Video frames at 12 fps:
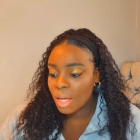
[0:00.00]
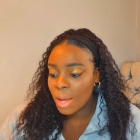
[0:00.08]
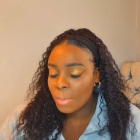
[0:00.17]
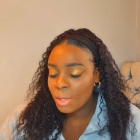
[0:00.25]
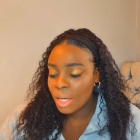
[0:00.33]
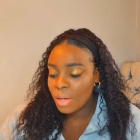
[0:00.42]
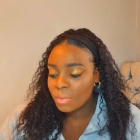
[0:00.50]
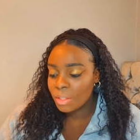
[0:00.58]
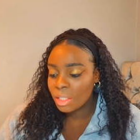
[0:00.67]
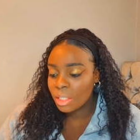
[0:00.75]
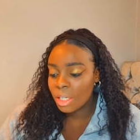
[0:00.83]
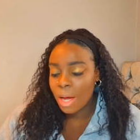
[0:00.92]
I'm gonna
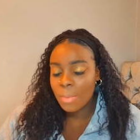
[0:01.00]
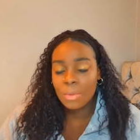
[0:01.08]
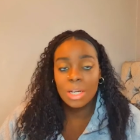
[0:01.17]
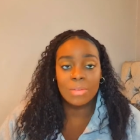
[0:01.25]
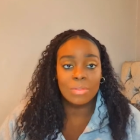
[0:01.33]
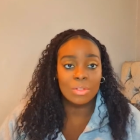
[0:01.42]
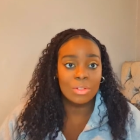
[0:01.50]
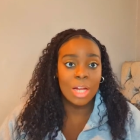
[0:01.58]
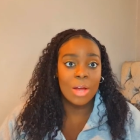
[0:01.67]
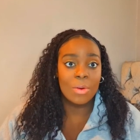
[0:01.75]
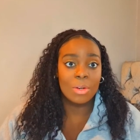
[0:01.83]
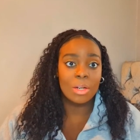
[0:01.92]
have to
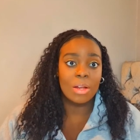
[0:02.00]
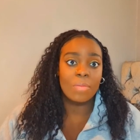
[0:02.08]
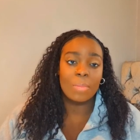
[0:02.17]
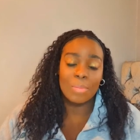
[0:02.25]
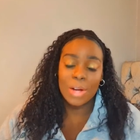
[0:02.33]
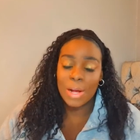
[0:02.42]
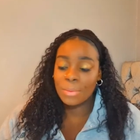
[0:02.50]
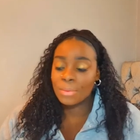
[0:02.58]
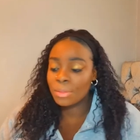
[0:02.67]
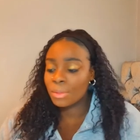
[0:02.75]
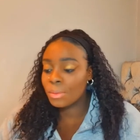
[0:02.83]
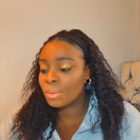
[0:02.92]
try it on another
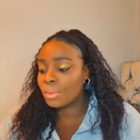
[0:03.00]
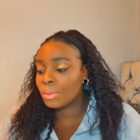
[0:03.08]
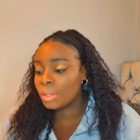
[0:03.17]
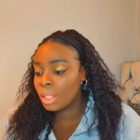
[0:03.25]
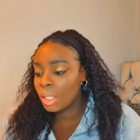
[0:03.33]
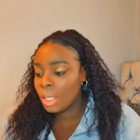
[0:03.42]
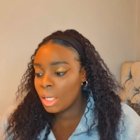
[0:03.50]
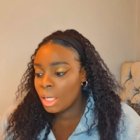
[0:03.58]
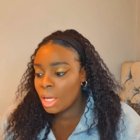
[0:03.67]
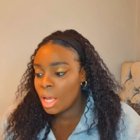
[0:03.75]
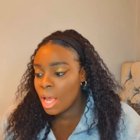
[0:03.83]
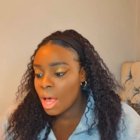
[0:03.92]
browser or
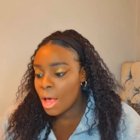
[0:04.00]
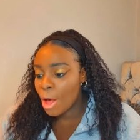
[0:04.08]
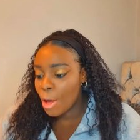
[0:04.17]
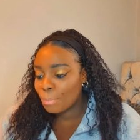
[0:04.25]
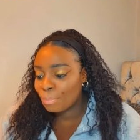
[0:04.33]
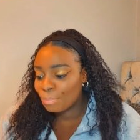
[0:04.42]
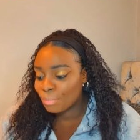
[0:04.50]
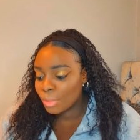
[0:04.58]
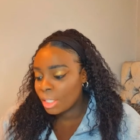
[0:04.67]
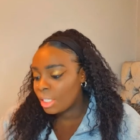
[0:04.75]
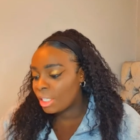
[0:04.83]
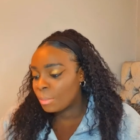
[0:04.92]

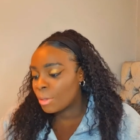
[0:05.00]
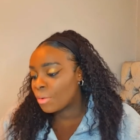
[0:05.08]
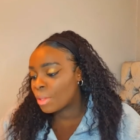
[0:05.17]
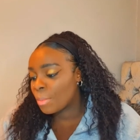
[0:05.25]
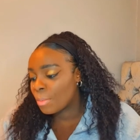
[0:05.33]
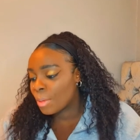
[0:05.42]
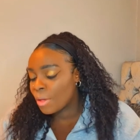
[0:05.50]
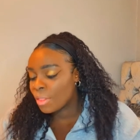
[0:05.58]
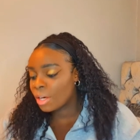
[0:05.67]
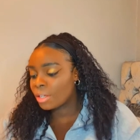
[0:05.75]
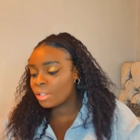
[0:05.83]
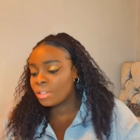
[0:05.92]
email them about
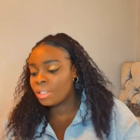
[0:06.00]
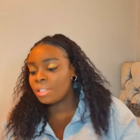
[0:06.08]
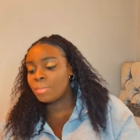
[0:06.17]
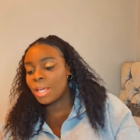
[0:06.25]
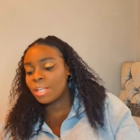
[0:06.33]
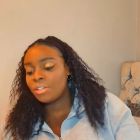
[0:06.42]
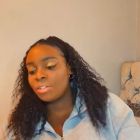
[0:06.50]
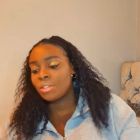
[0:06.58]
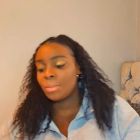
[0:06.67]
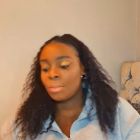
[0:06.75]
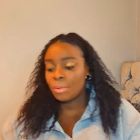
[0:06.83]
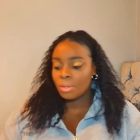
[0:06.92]
that, because these pages
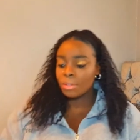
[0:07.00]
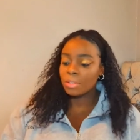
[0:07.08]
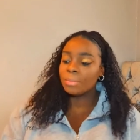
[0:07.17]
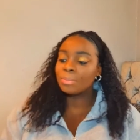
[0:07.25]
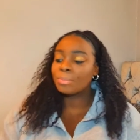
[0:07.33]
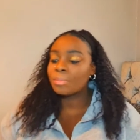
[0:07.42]
are blocked.